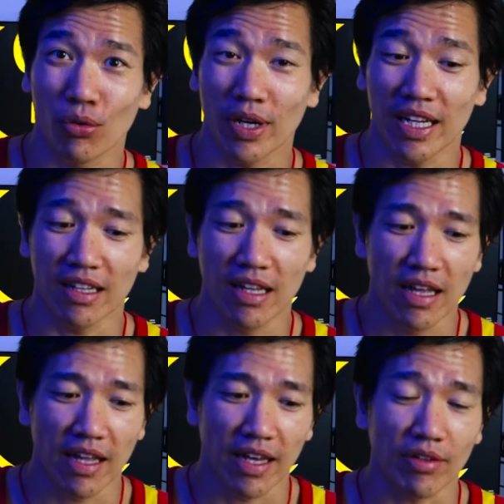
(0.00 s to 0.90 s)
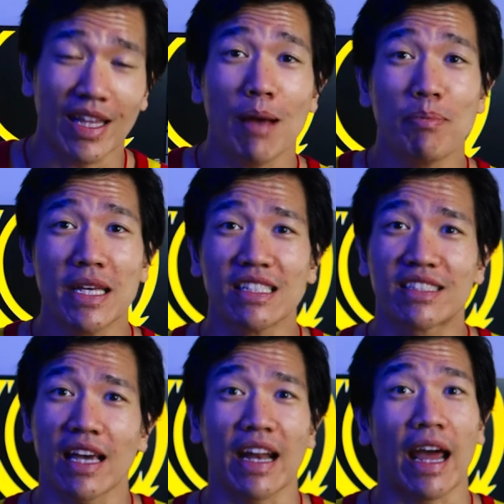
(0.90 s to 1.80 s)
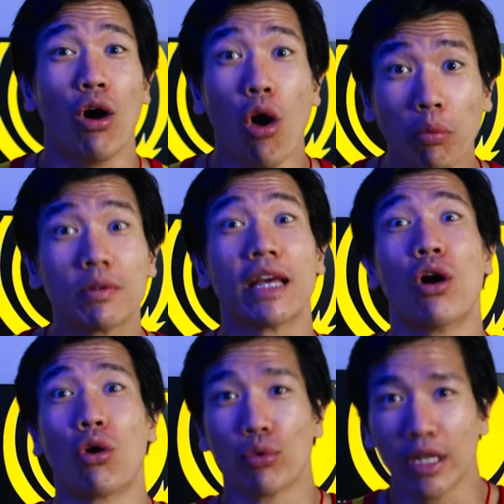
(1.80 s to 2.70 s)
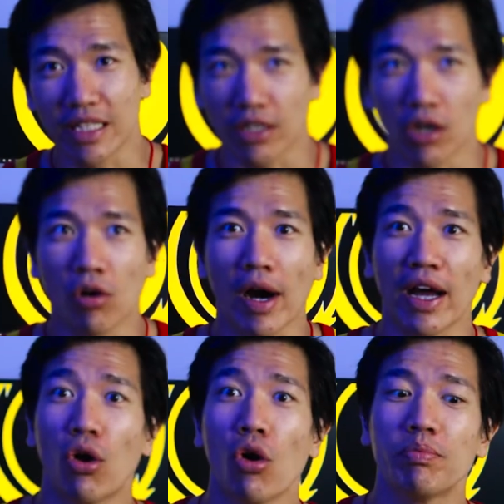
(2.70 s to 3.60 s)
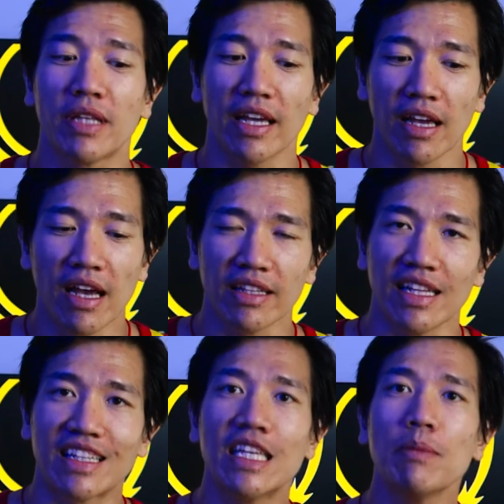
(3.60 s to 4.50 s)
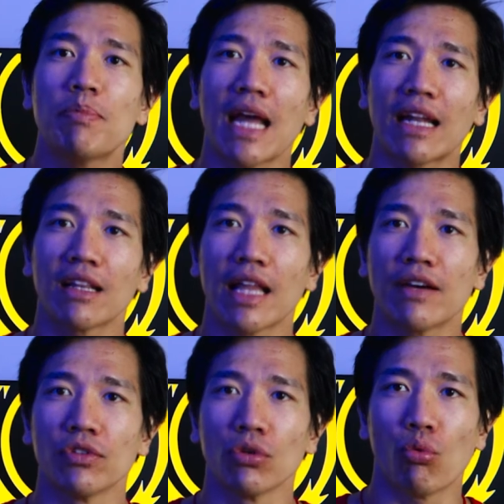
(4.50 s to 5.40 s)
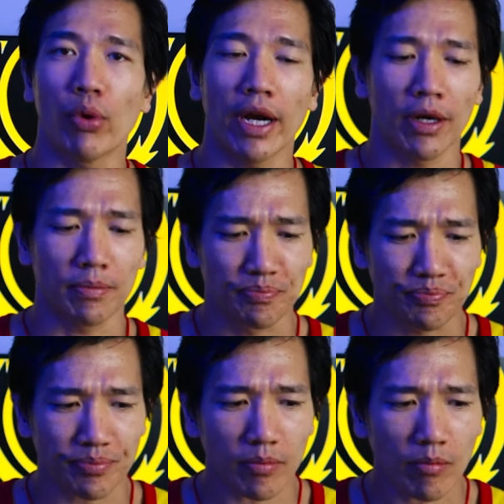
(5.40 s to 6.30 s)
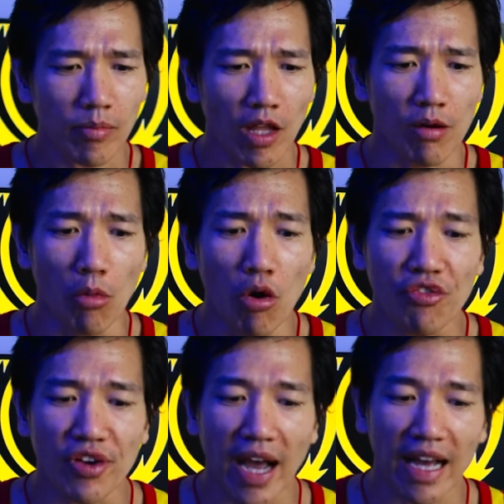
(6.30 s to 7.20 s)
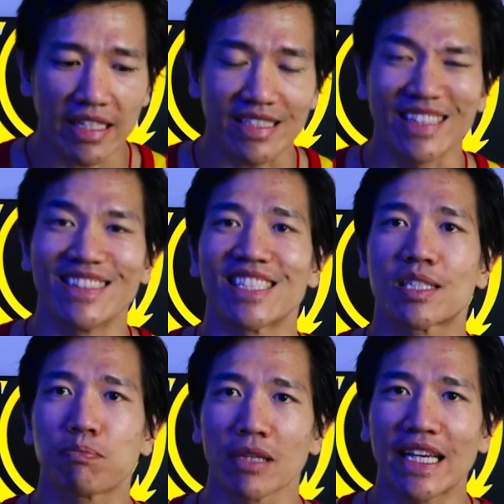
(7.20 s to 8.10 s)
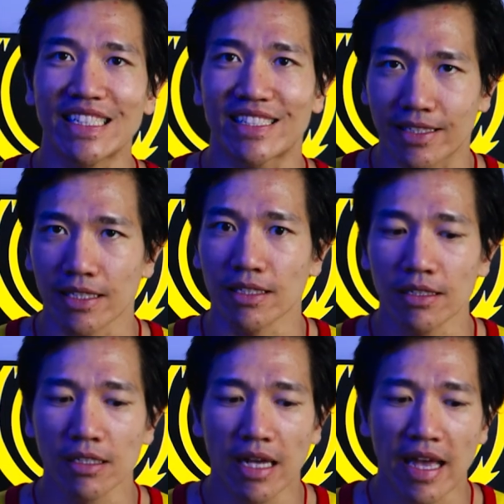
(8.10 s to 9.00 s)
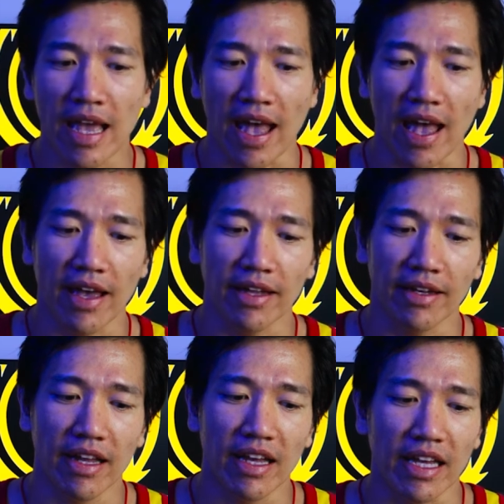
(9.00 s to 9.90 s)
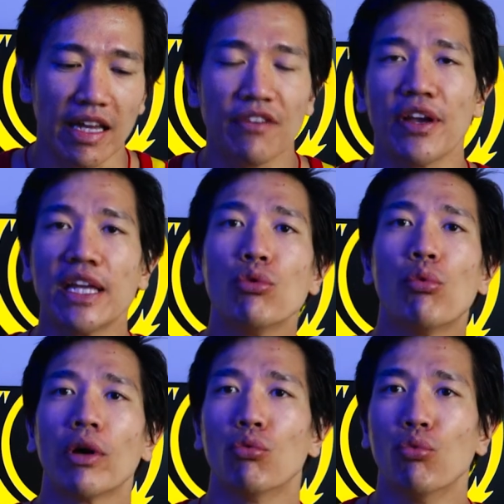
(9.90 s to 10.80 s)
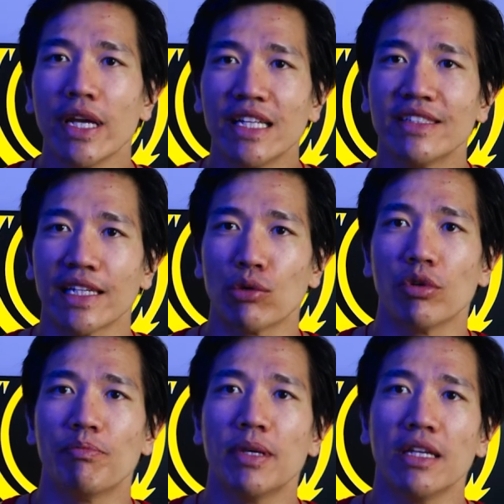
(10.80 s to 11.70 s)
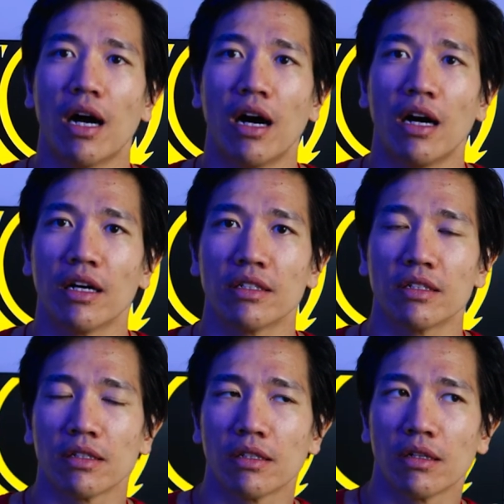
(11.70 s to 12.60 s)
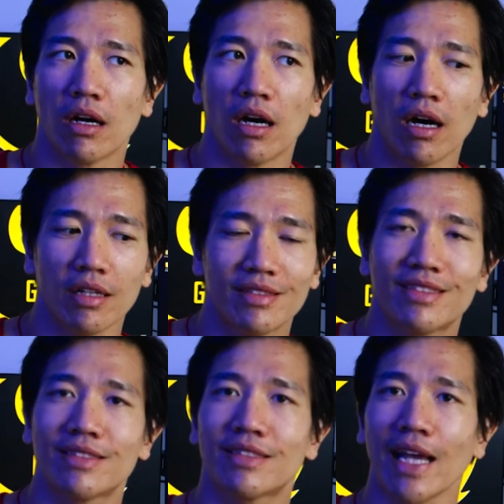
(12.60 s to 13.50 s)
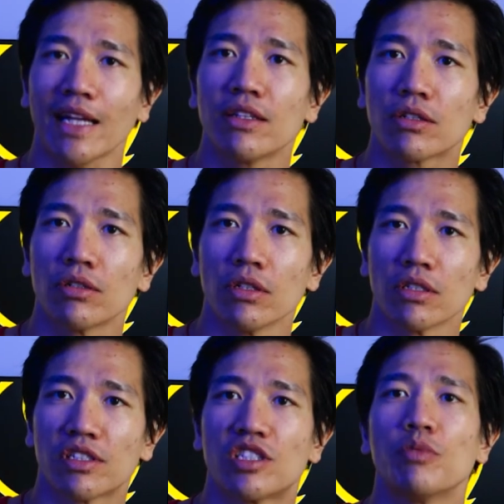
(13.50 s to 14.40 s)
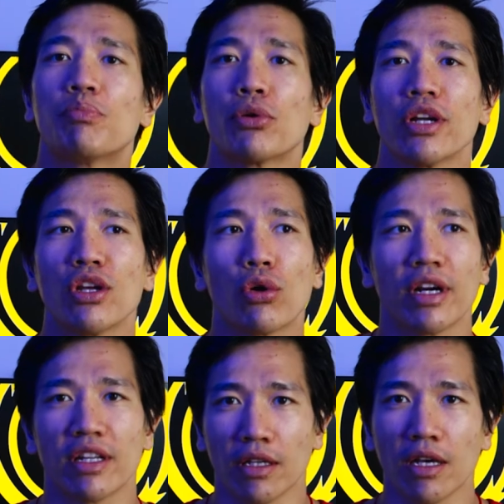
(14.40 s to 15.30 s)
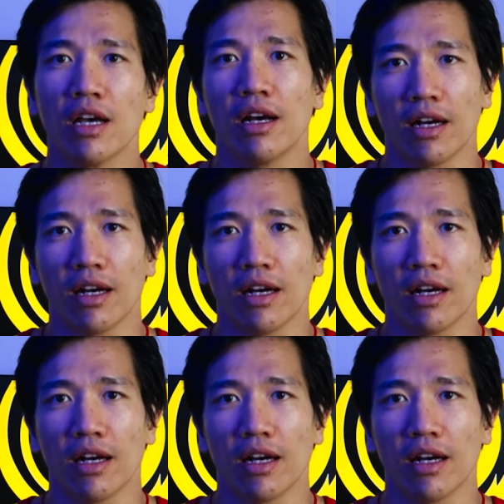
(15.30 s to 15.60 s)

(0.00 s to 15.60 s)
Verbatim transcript: right? Now that being said, I hope they don't really go. I hope they keep it at a level where both guys can display skill, and if anyone wins, it would be on a technical superiority